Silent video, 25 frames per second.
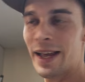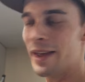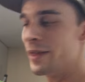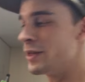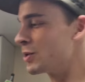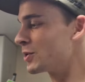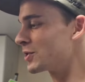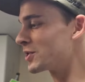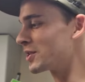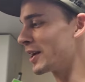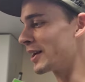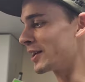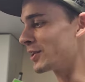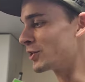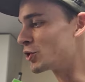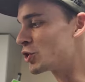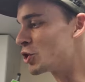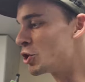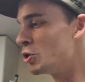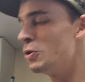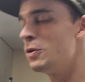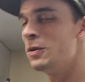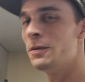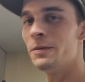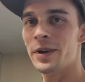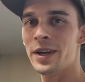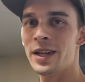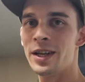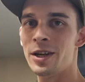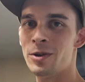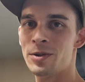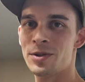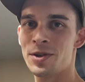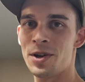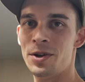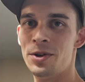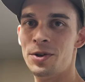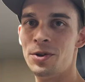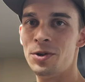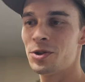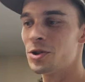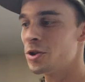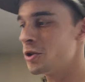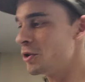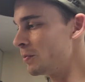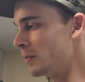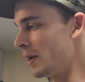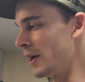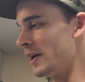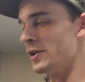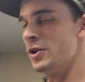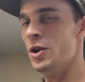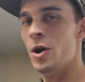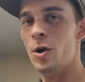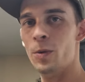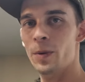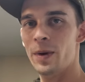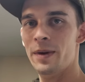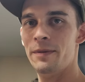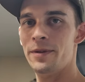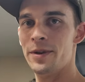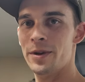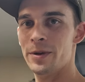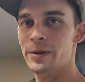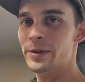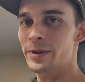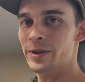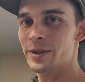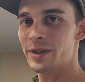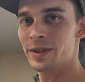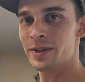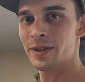and there's like two videos on YouTube and no reviews.